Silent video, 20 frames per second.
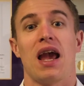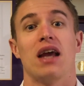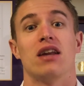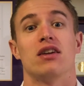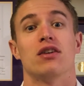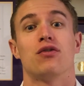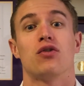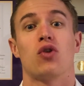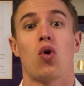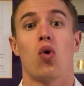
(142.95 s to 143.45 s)

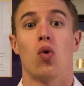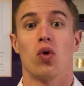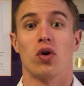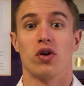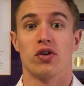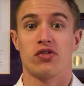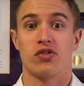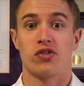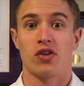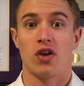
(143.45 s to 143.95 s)
and of
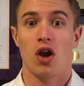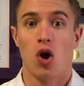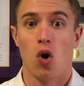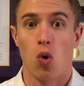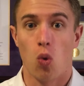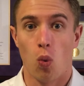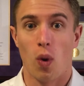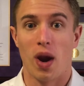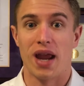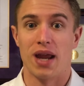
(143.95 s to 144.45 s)
course,
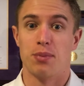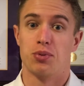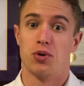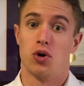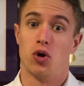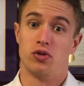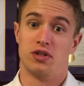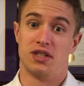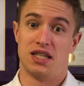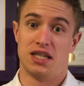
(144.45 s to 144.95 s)
whey
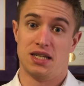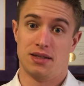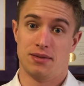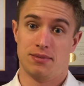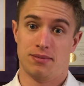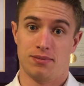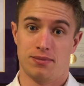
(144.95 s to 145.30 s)
protein.